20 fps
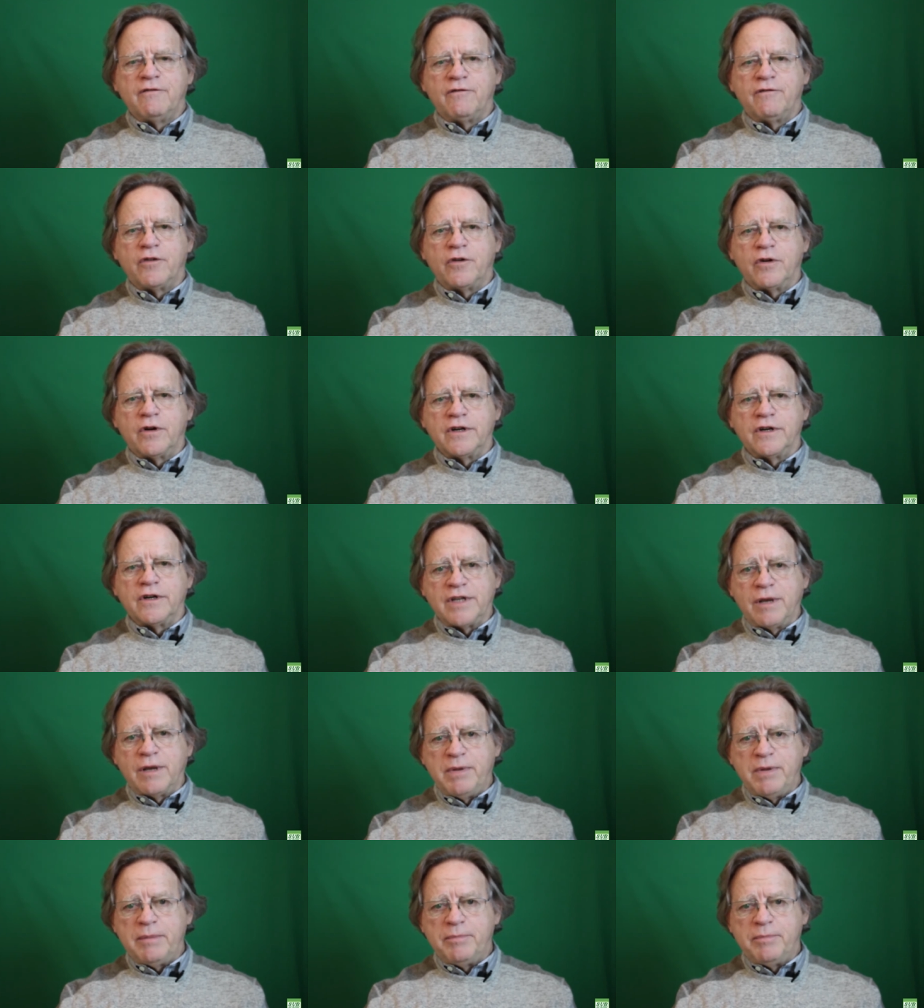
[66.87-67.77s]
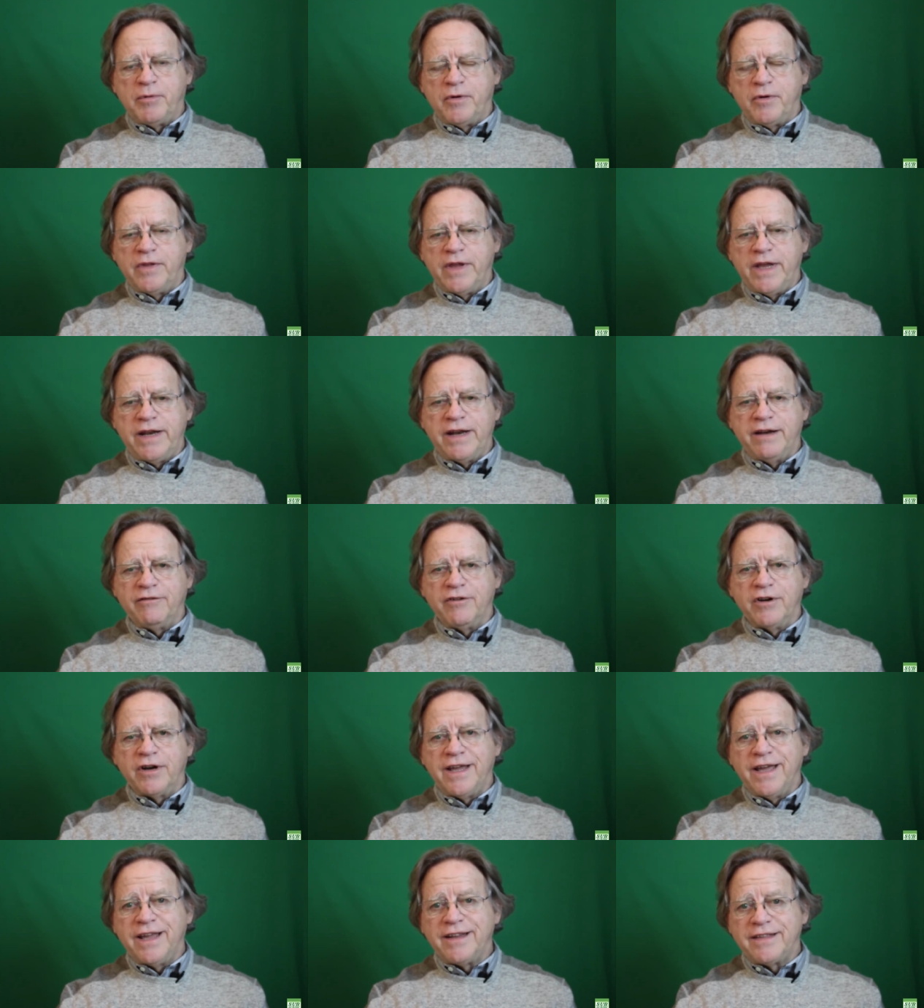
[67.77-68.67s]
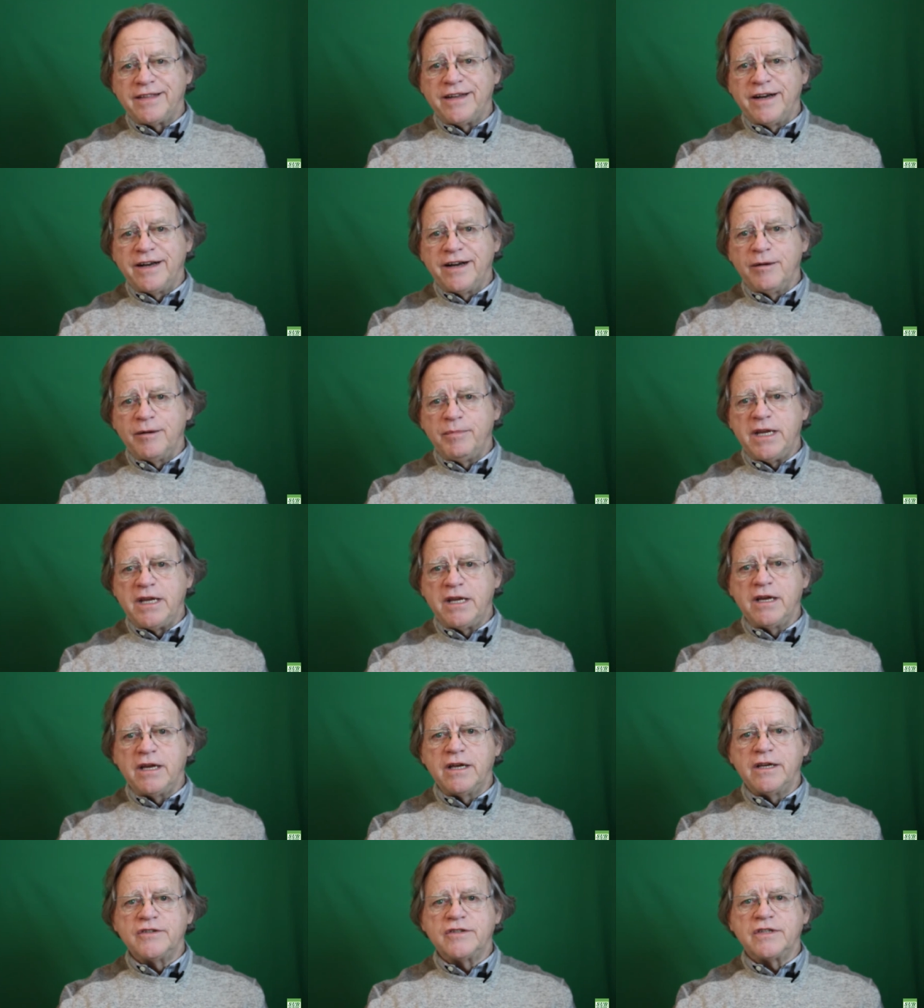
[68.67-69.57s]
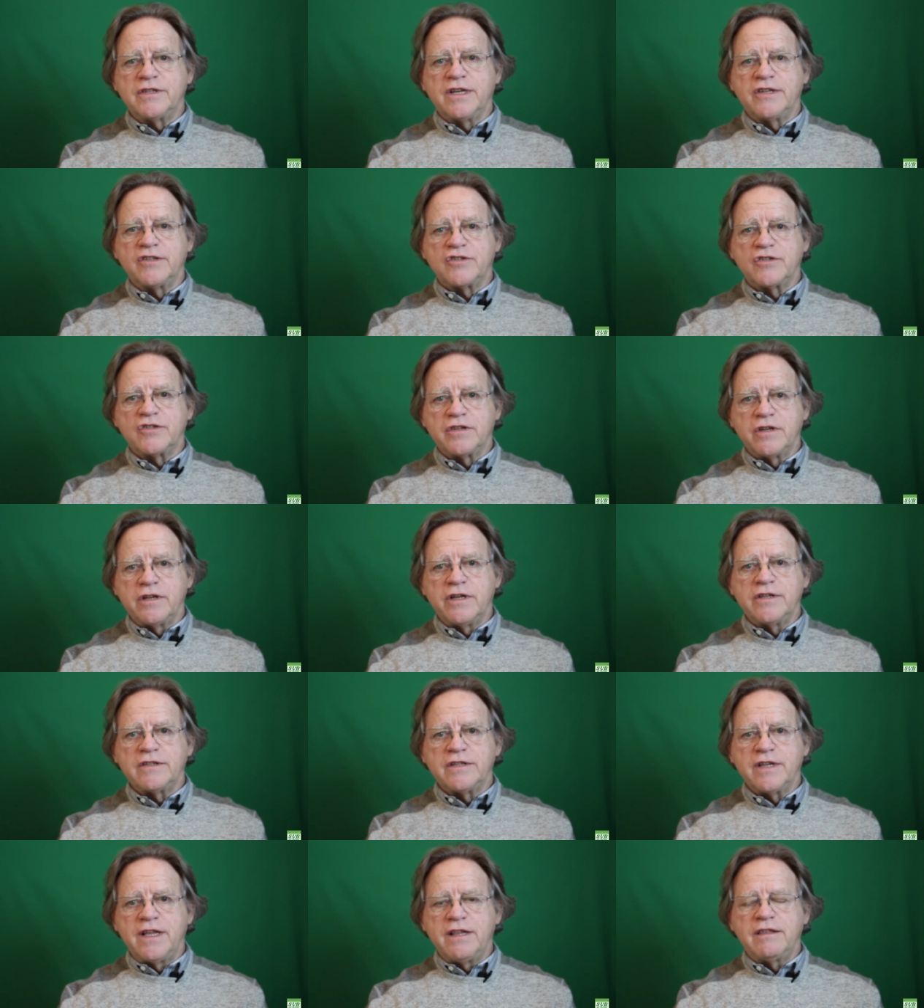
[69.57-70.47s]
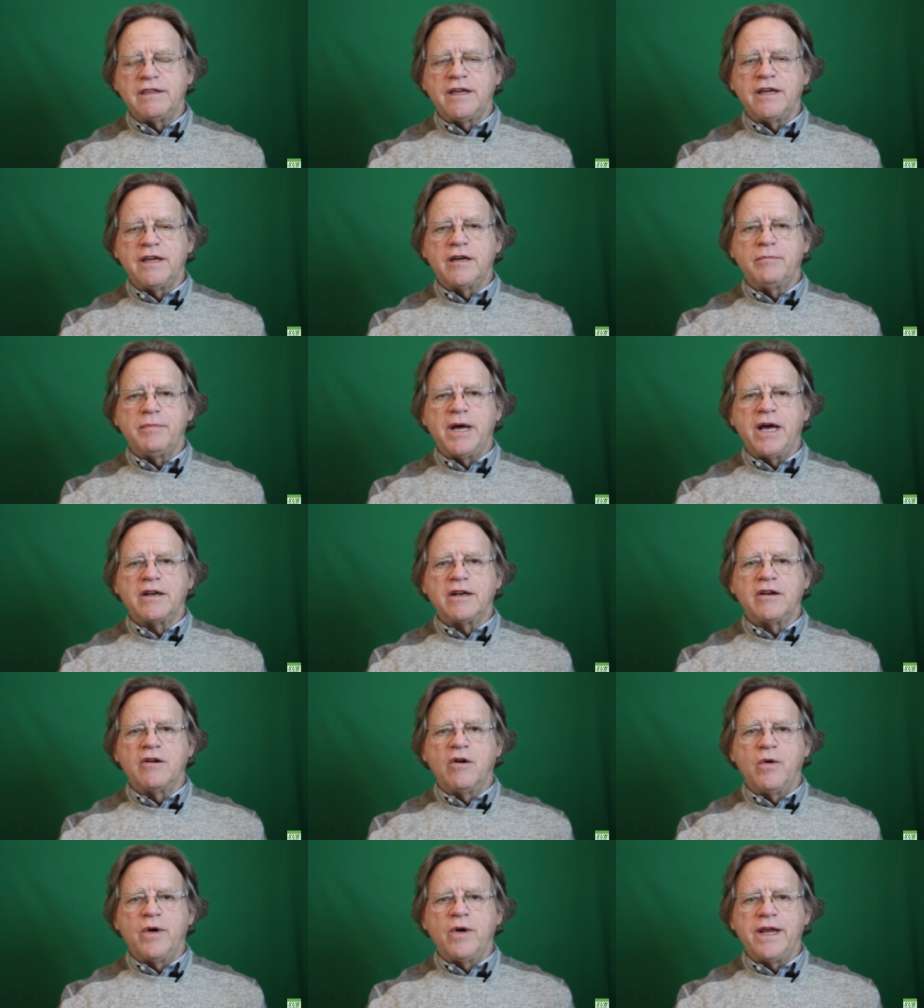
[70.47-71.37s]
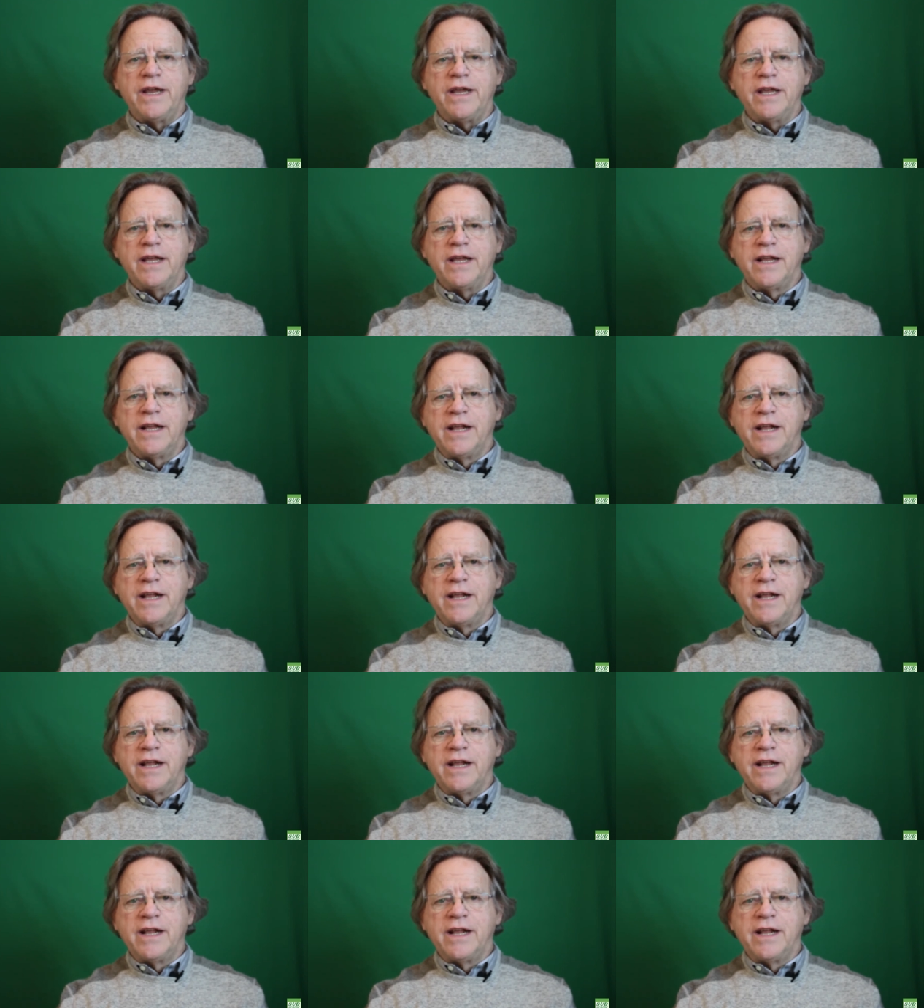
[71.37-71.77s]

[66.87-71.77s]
For some people, they never get there because as soon as they think about going,